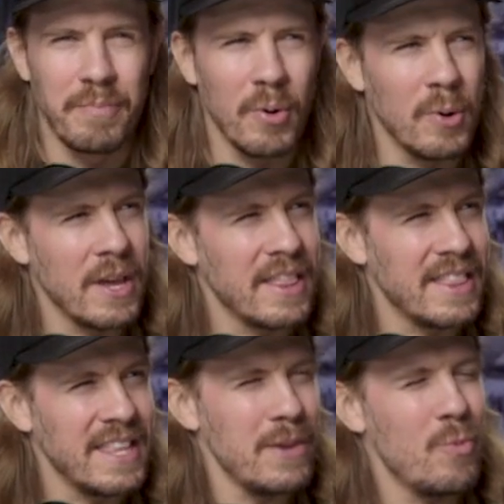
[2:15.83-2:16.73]
Boy,
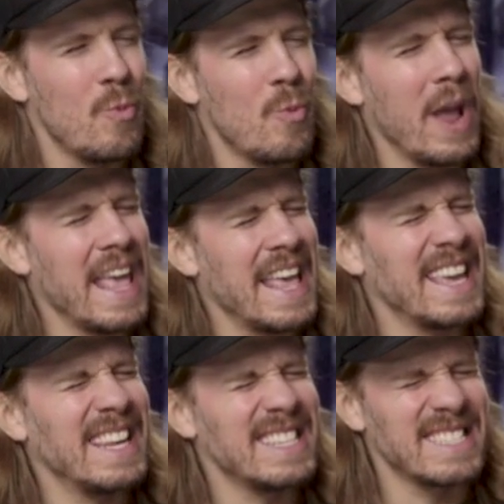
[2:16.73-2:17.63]
the way
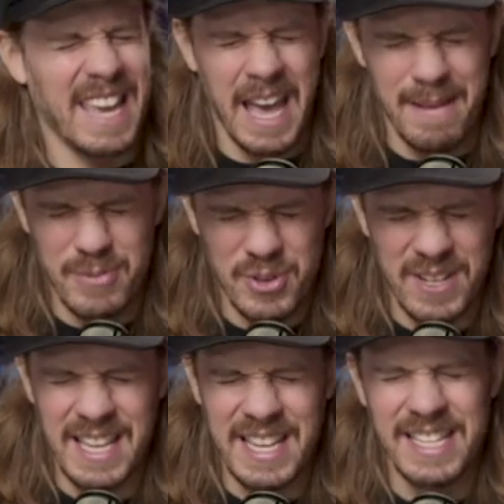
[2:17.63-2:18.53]
it is
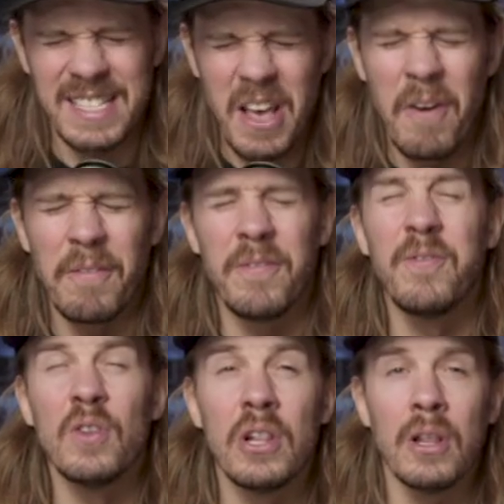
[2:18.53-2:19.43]
captured is
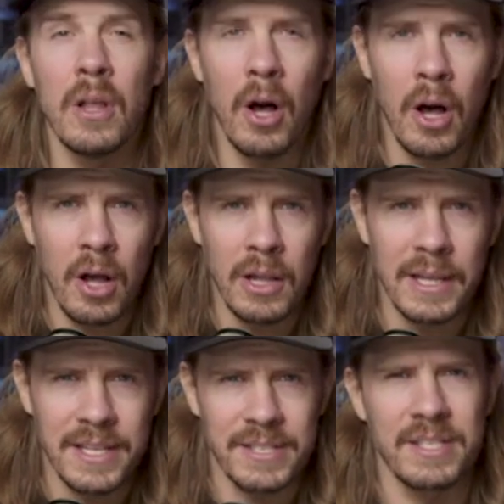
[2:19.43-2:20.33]

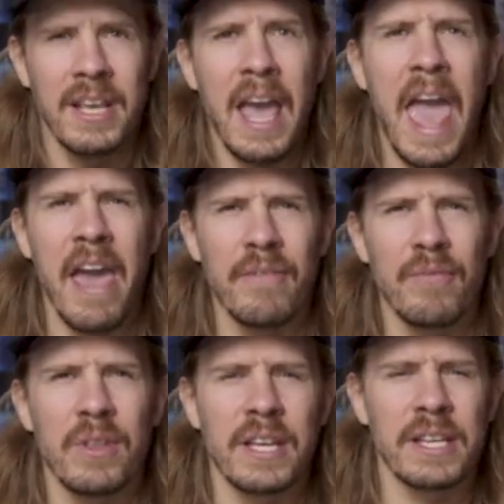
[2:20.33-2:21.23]
flawless.
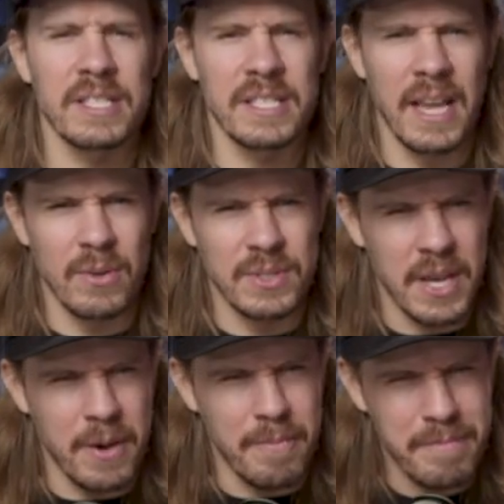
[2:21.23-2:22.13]
Everything sounds
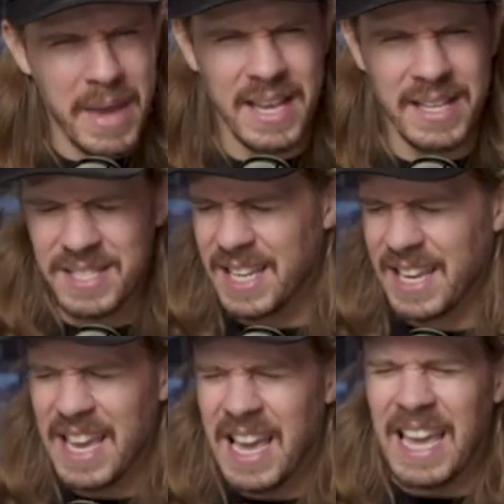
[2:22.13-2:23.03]

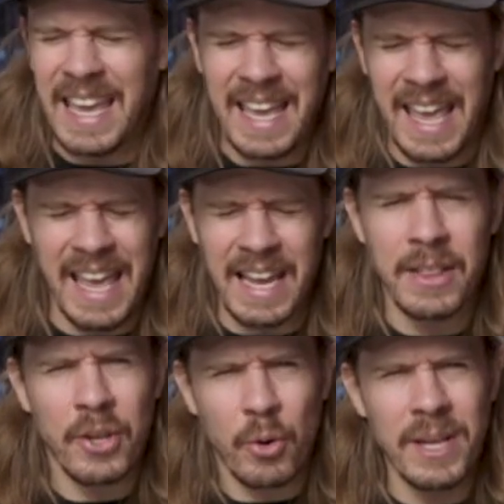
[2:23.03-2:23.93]
amazing.
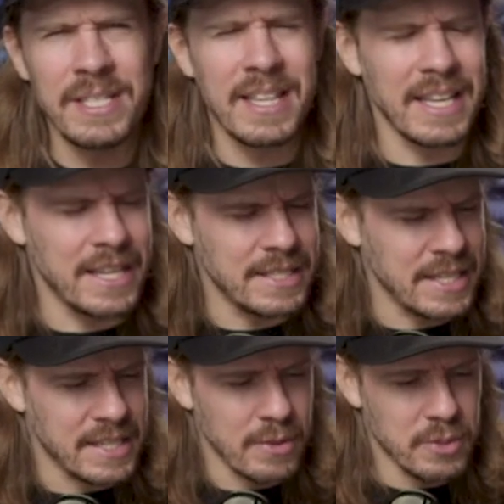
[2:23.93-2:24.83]
The crazy thing is,
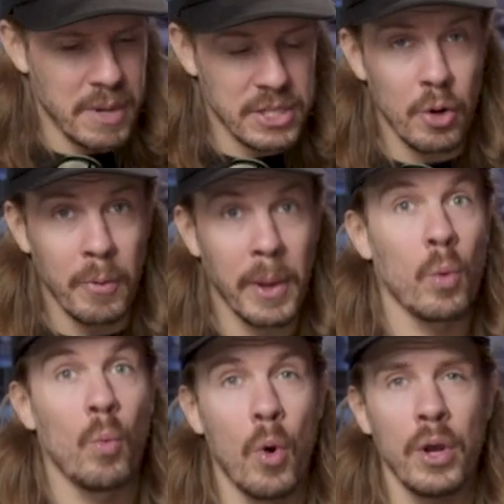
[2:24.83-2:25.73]
it sounds amazing no
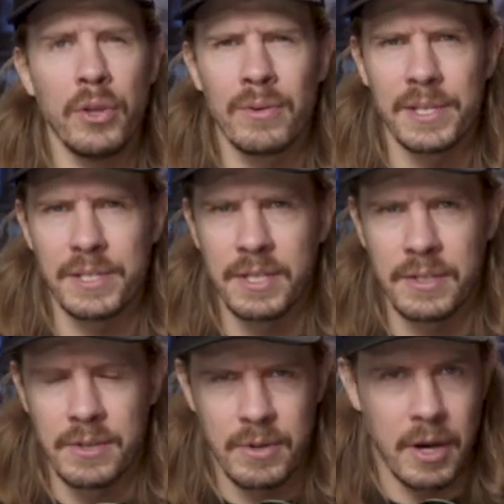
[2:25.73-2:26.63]
matter what you're listening
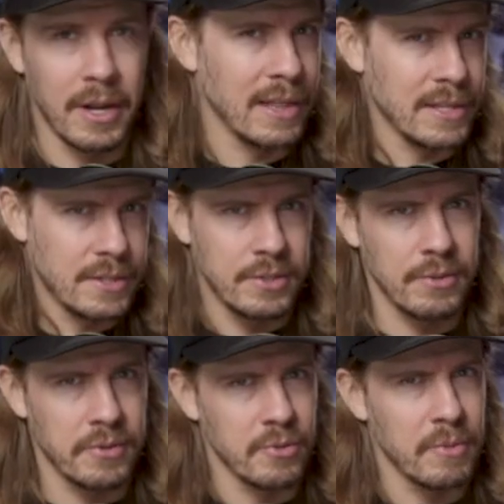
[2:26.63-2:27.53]
to it on. I listen to
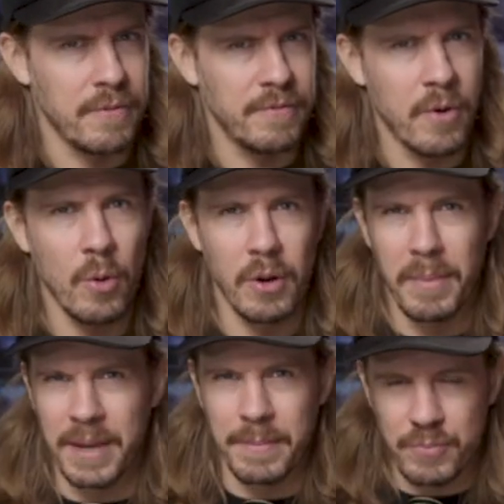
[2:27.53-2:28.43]
it through my phone on
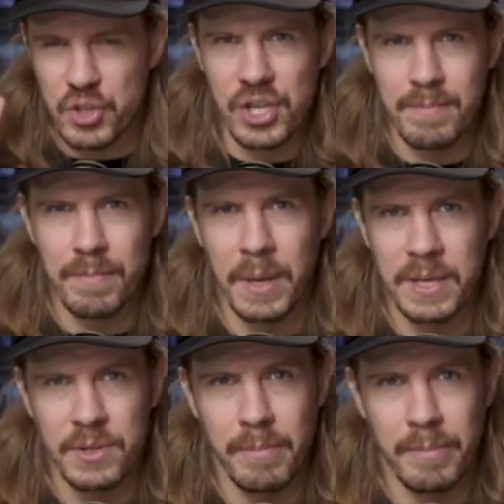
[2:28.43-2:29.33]
my cheap
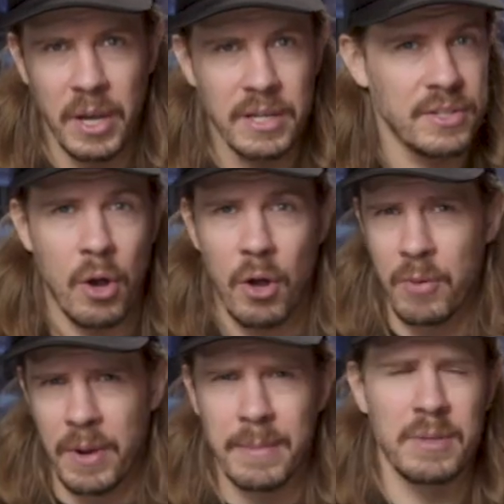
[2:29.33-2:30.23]
Pixel Buds, all the
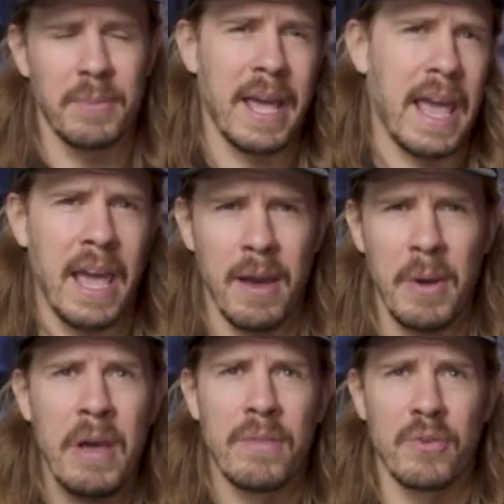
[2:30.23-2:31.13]
way up to my amp
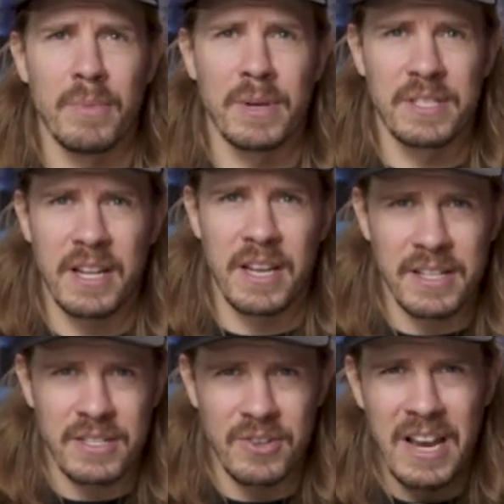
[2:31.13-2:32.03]
through my
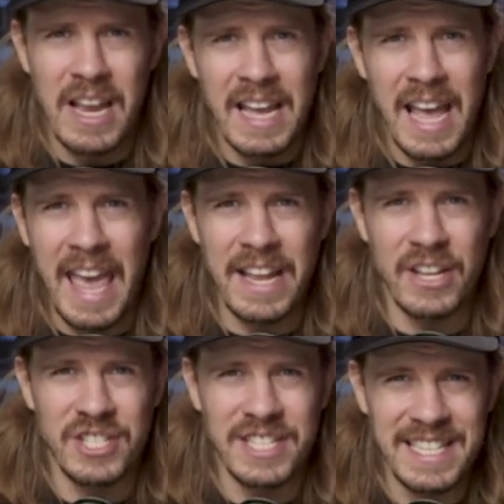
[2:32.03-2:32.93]
Sennheiser
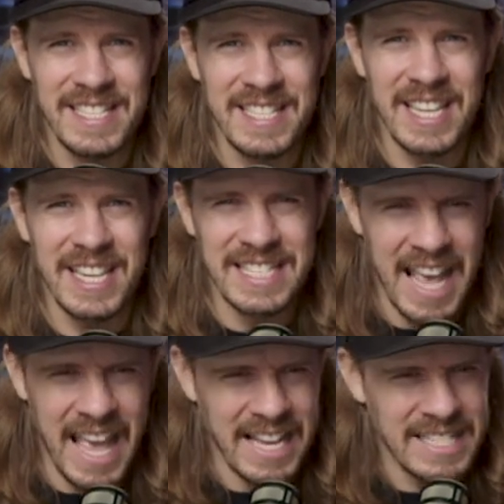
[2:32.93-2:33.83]

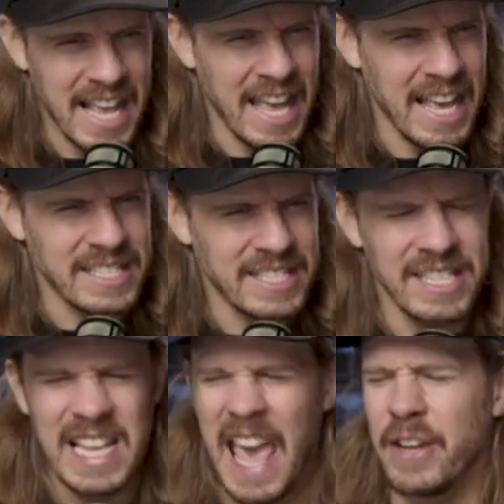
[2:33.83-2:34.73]

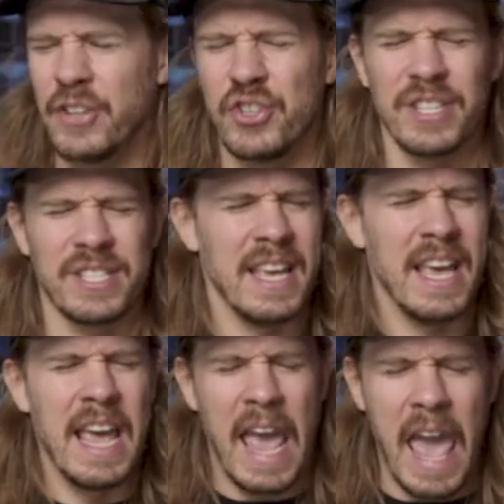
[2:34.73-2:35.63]
HD6XXs, and just
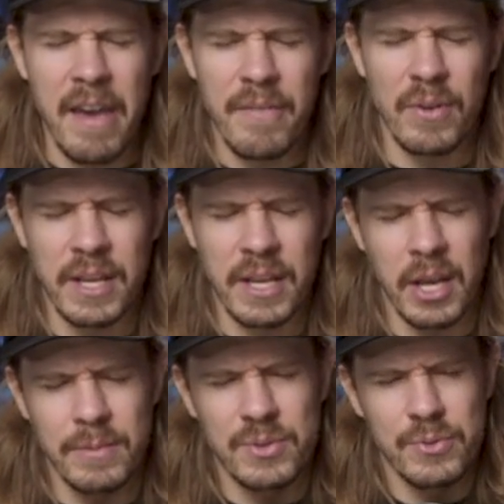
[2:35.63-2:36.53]
everything
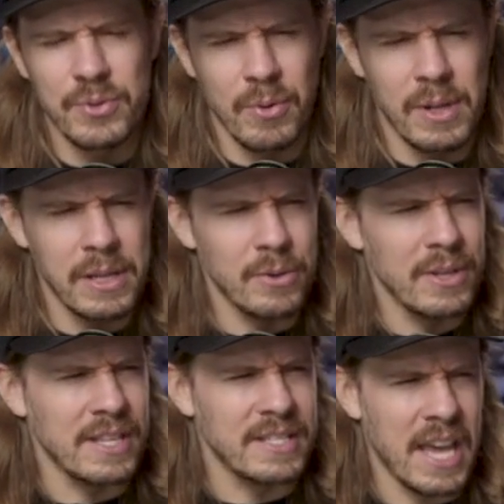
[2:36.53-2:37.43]
comes through so clearly.
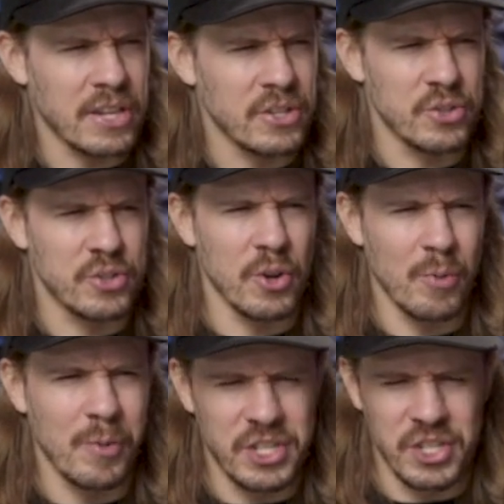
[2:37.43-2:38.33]
The texture's so rich.